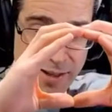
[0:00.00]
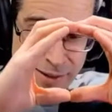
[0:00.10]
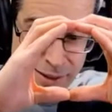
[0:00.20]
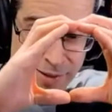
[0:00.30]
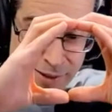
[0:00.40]

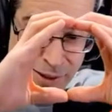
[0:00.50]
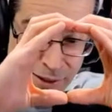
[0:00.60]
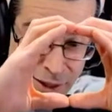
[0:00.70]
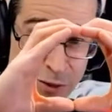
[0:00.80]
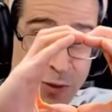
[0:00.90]

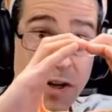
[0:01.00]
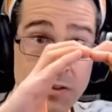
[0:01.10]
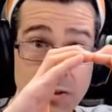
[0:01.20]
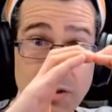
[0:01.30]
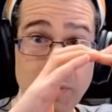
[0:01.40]
These funds
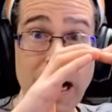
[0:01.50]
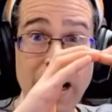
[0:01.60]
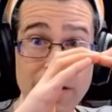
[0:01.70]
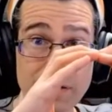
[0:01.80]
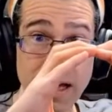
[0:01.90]
are a pie.
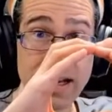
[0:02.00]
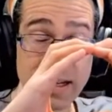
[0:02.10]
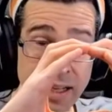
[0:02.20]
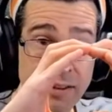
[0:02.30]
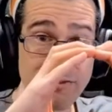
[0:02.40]
They're not an
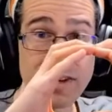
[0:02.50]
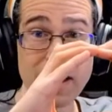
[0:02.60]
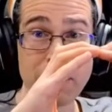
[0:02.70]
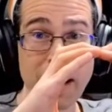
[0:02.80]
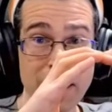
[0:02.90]
infinite
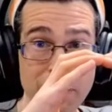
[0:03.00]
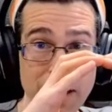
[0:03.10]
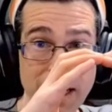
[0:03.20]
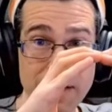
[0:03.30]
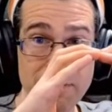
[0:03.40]
amount of money,